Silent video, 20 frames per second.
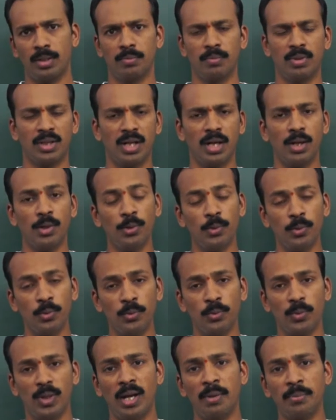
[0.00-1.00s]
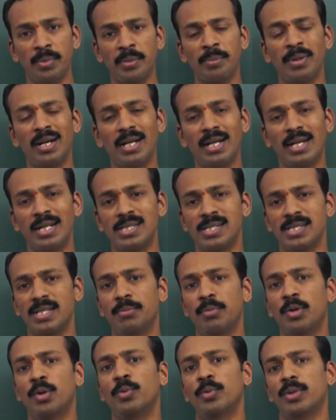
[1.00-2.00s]
But how amoeba gets a
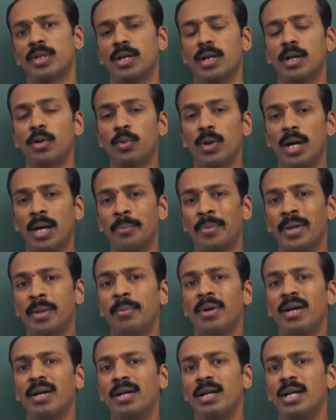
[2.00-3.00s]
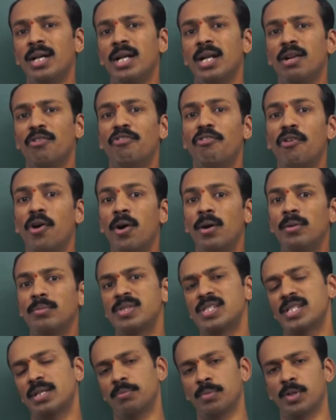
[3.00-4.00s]
mouth, how amoeba
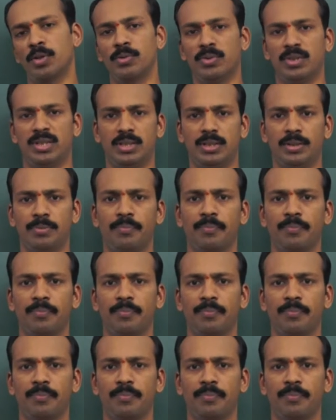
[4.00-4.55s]
forms a mouth?